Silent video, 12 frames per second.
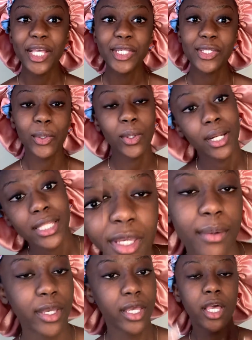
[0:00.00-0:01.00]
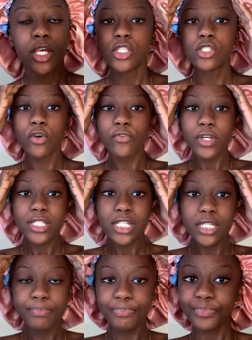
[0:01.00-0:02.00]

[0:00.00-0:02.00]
So firstly,